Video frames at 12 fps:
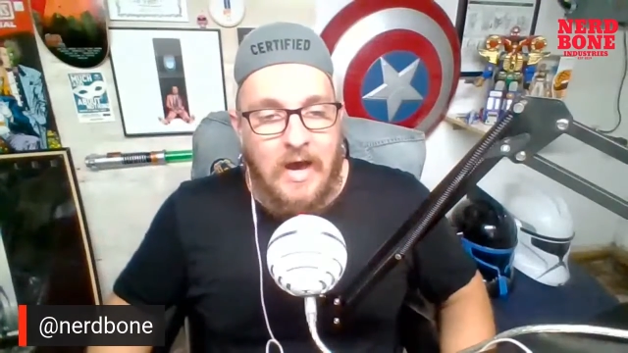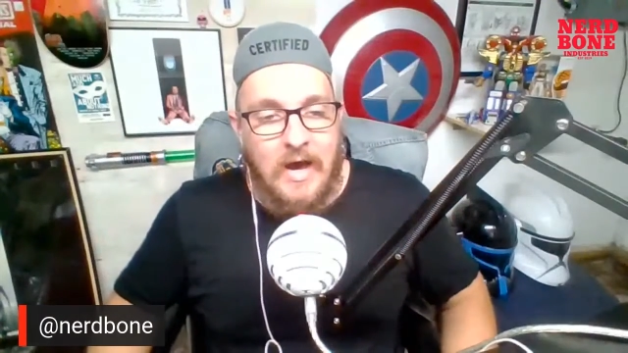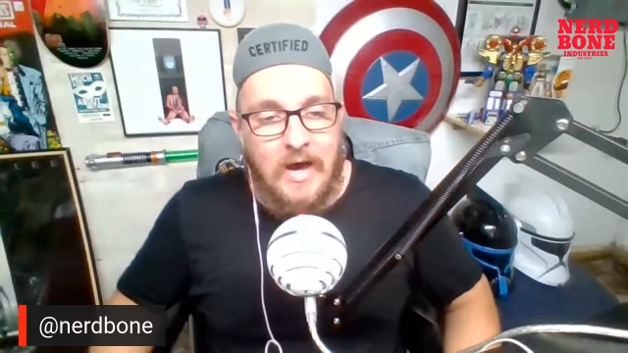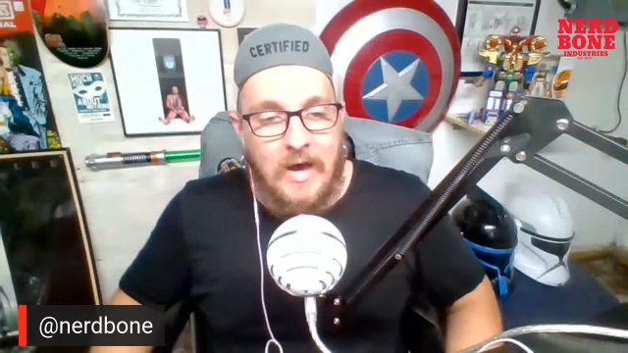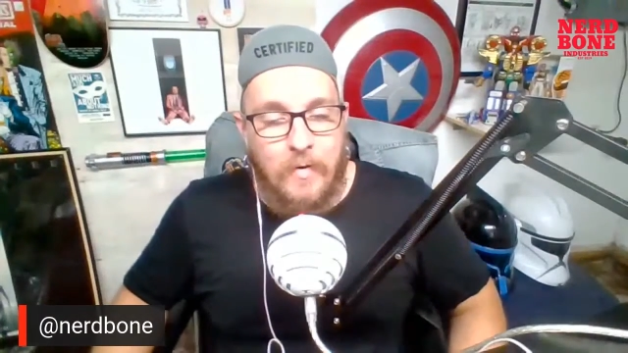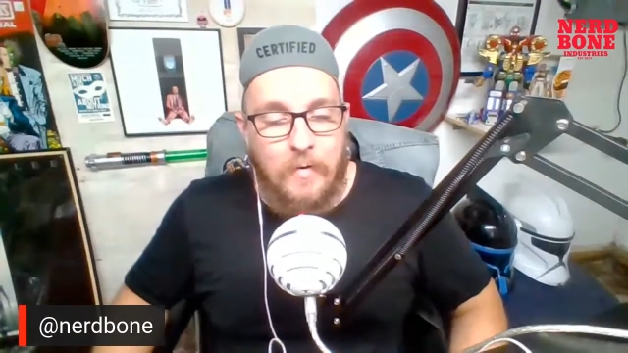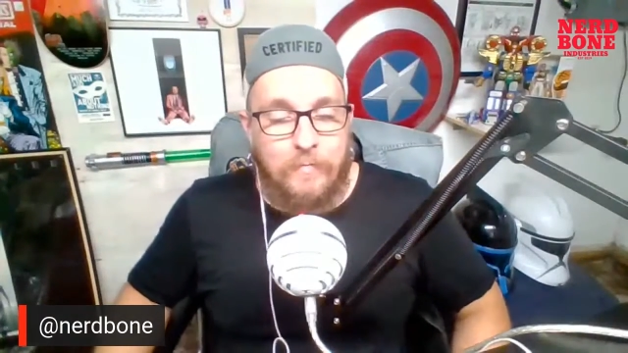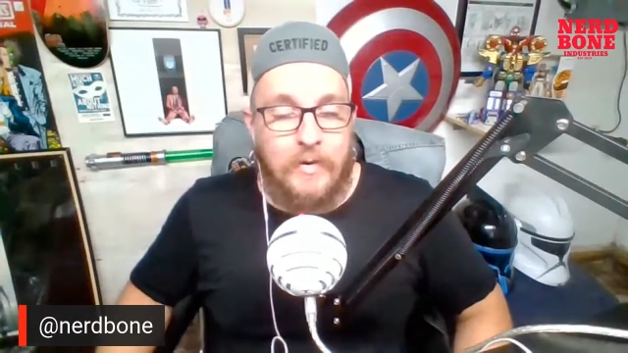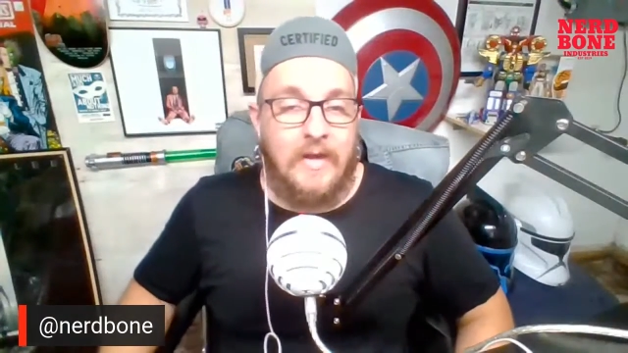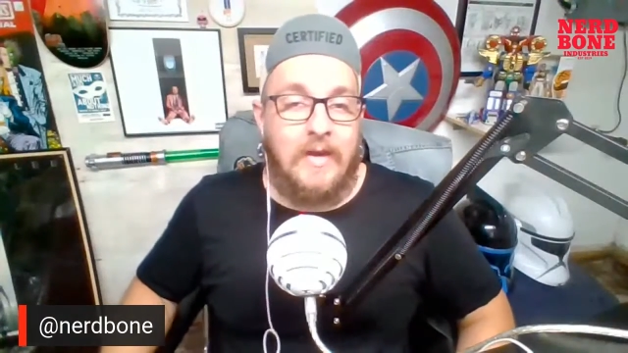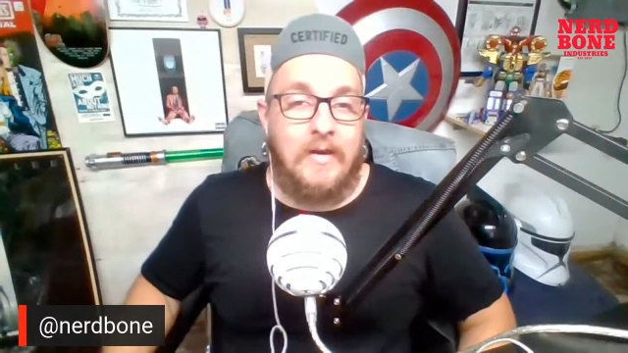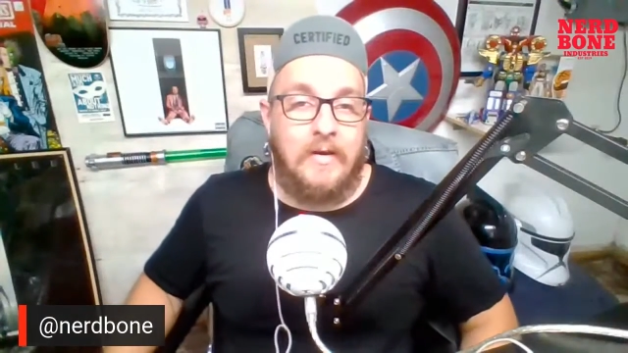But
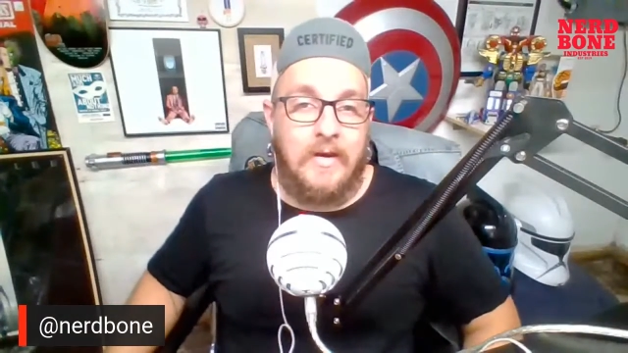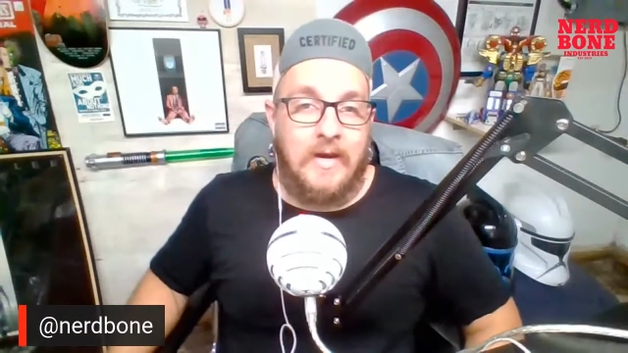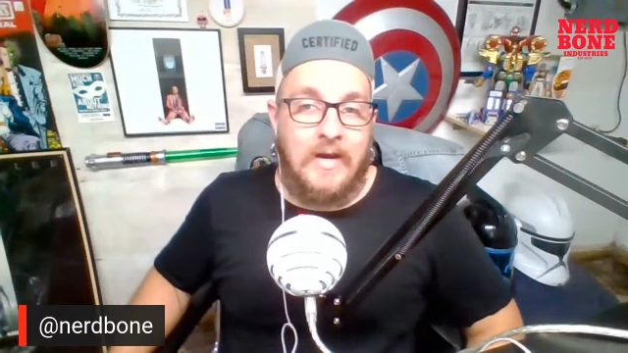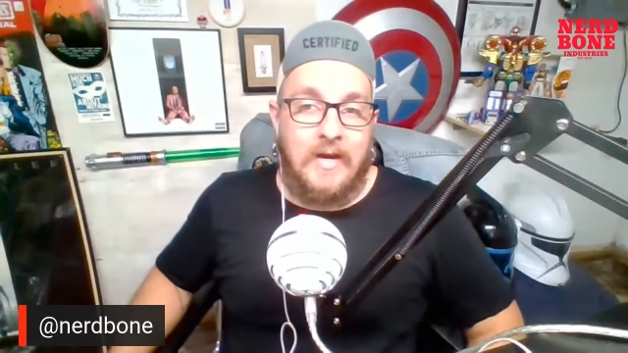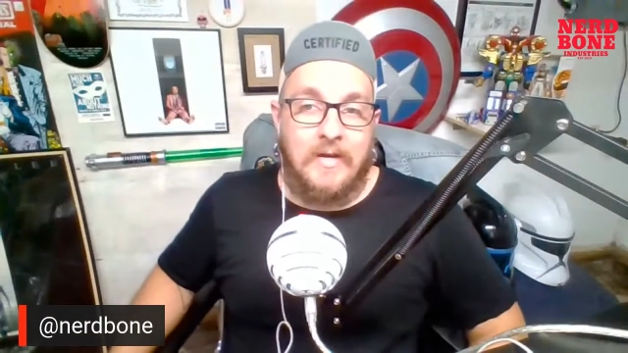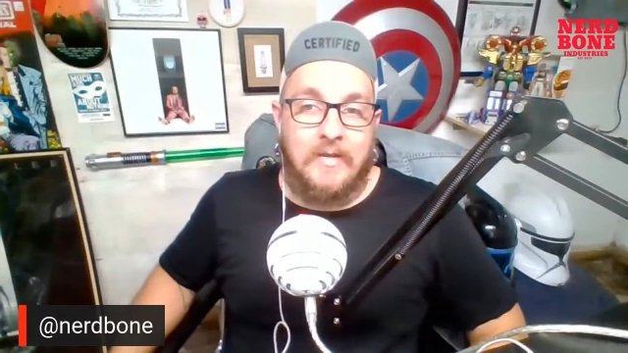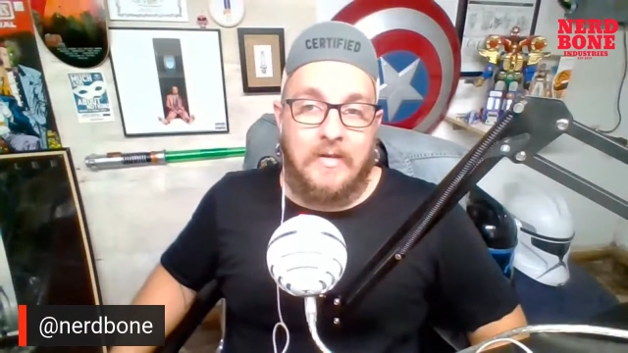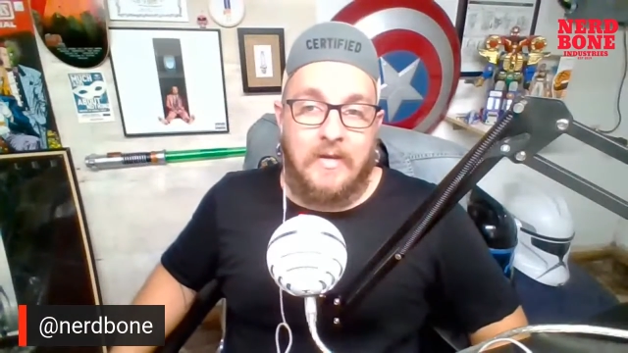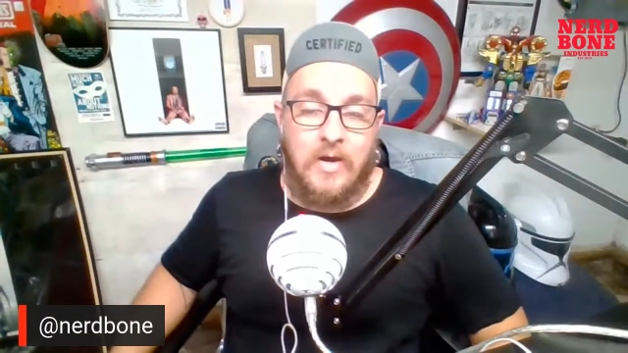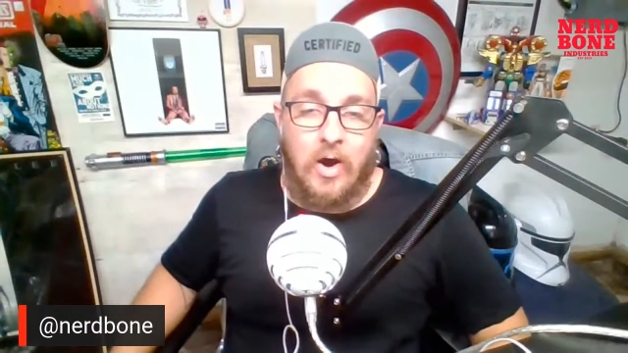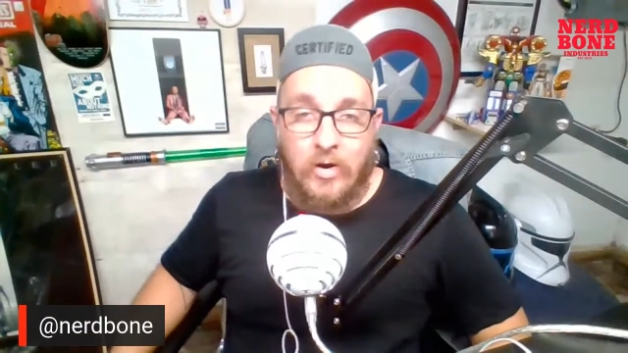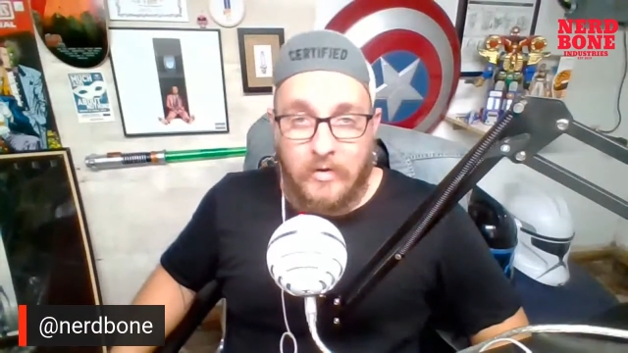playing
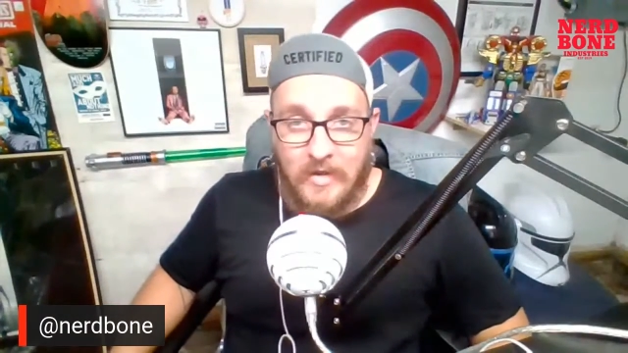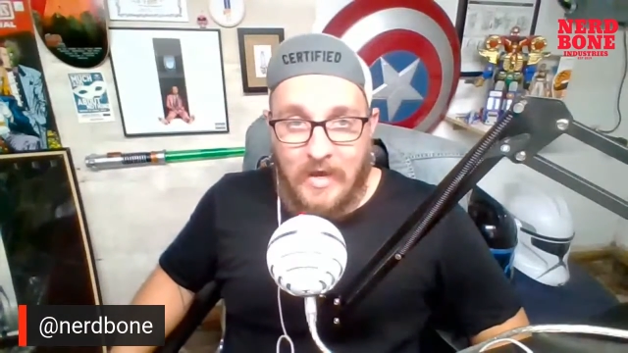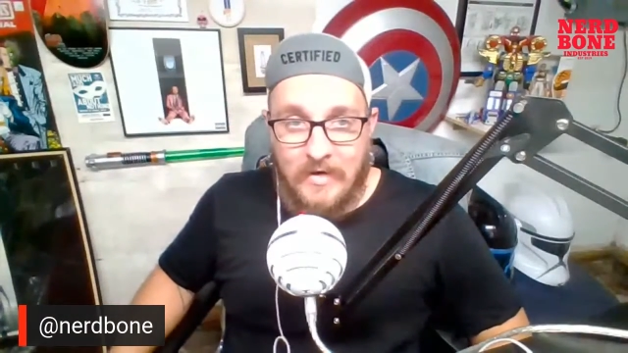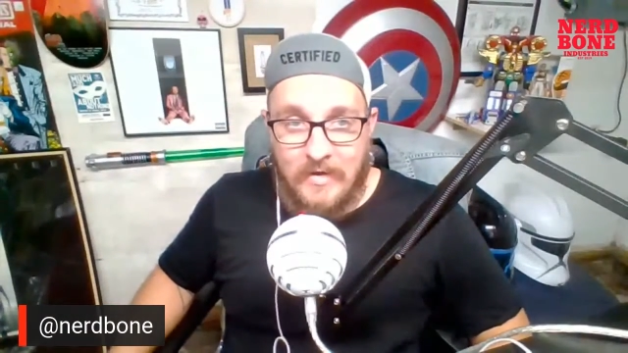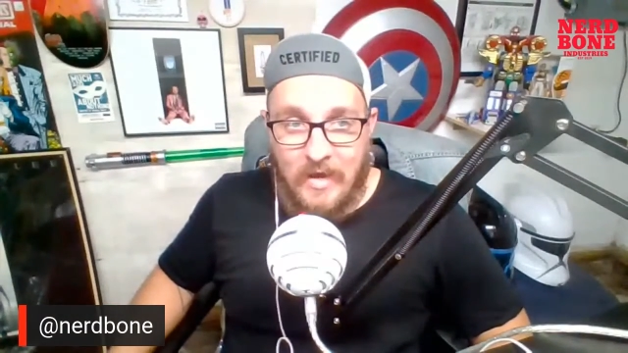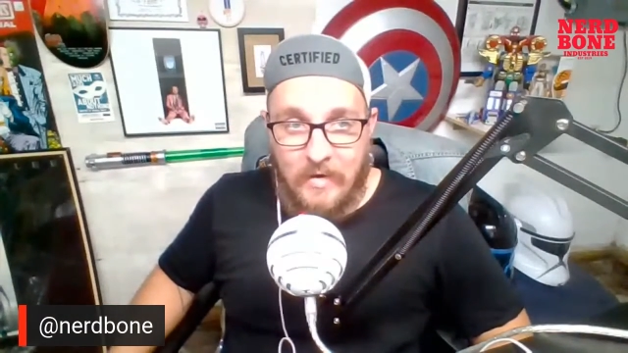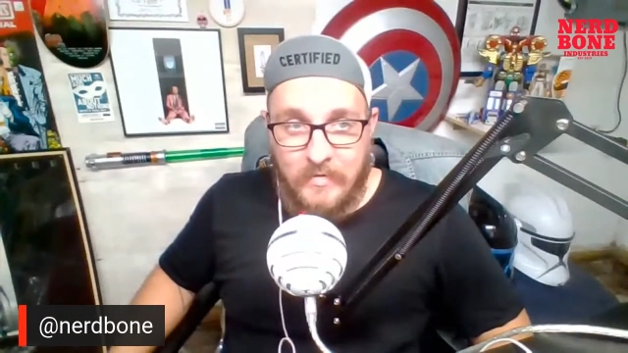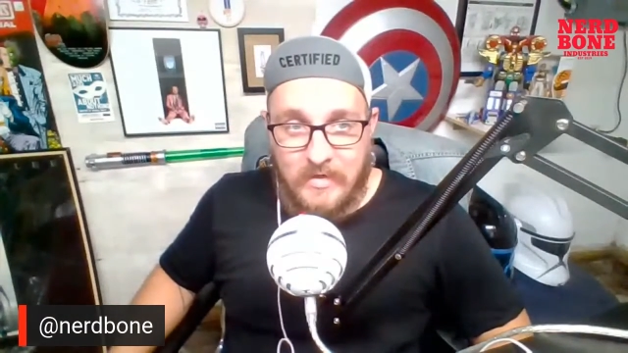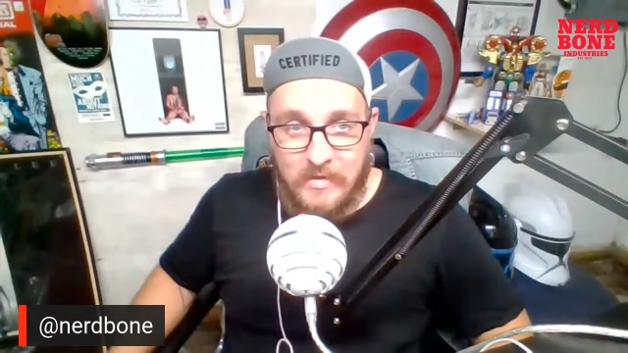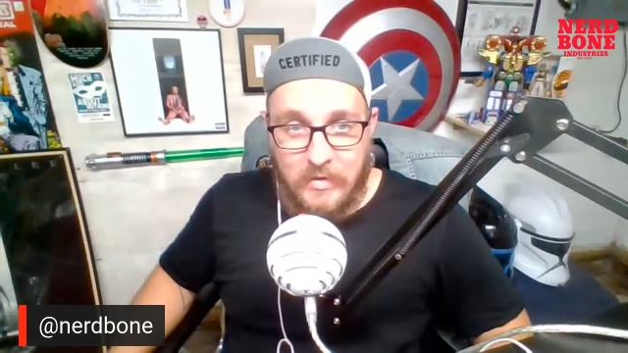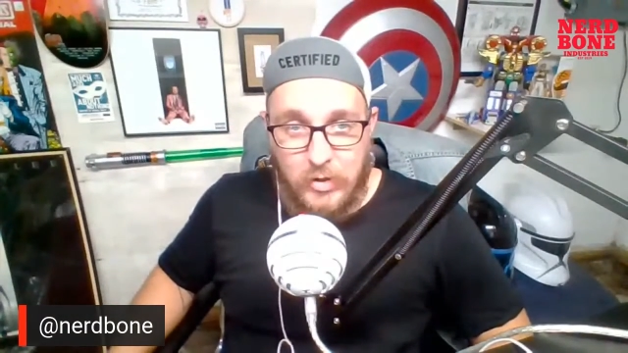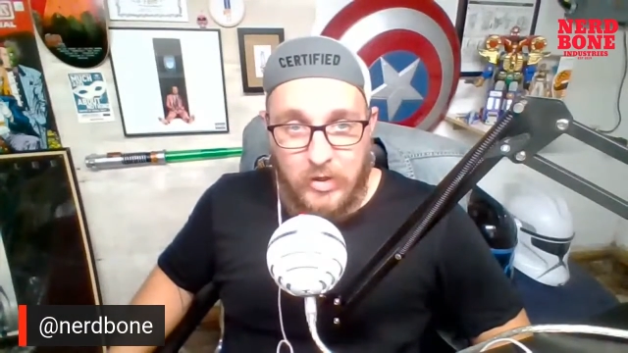the online game,
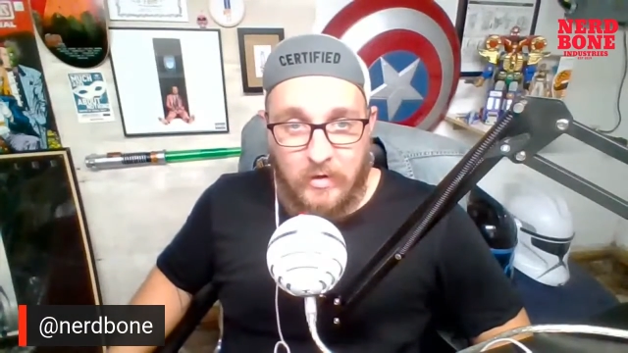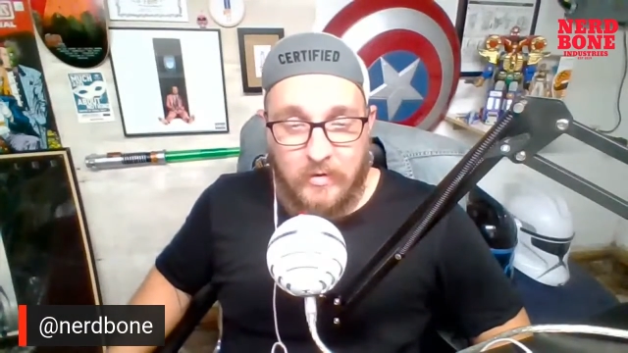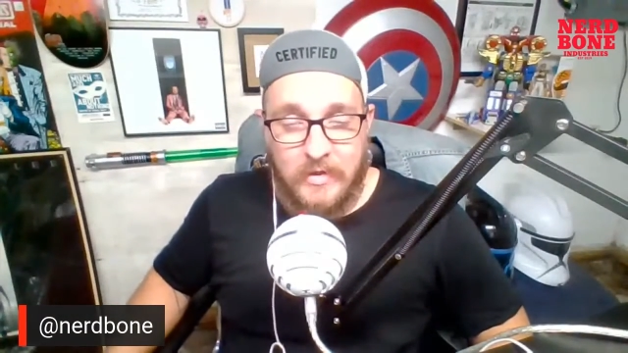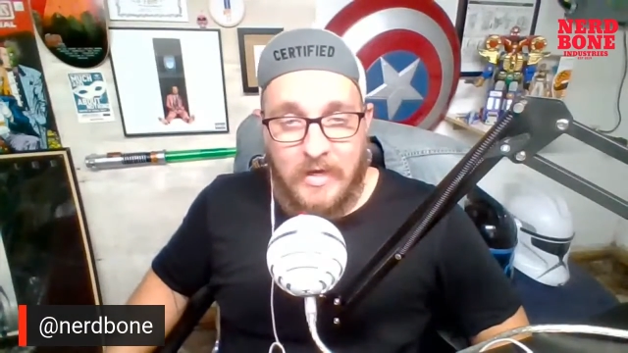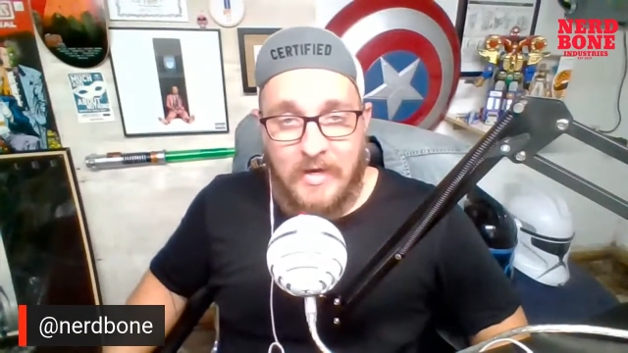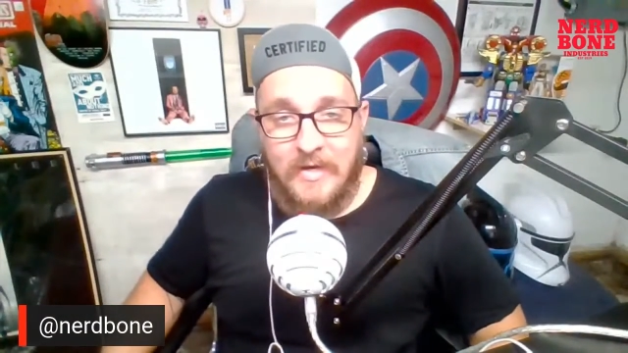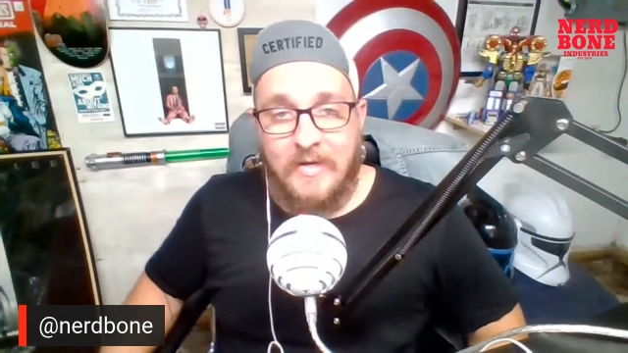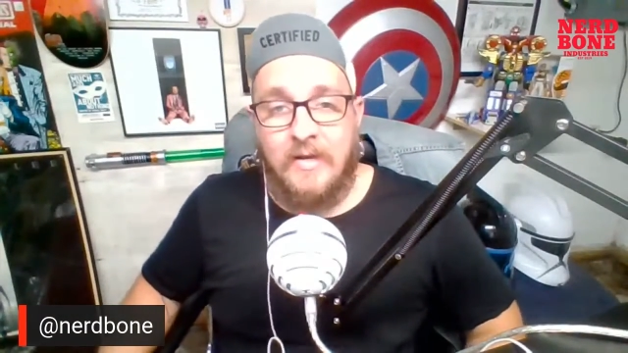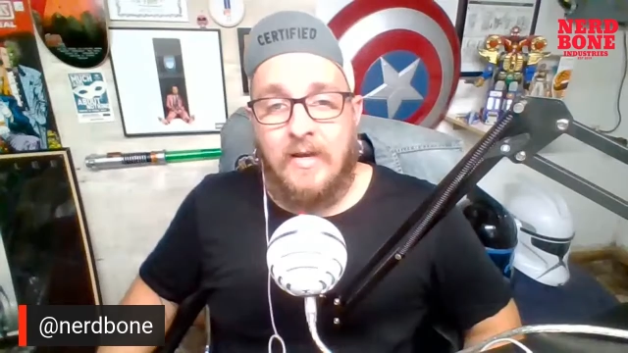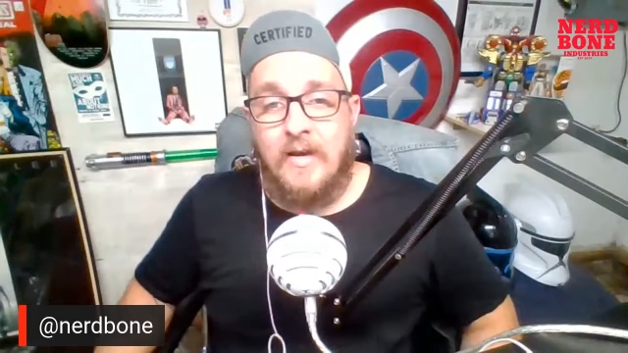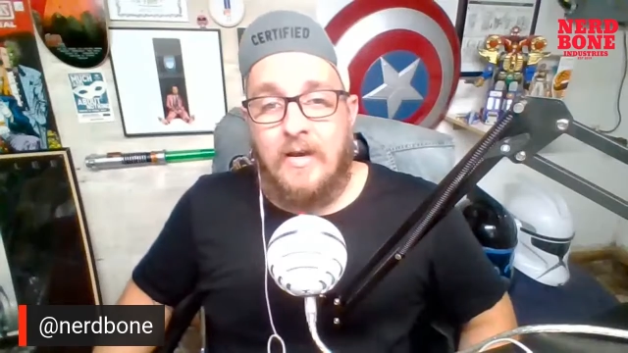TCG Online,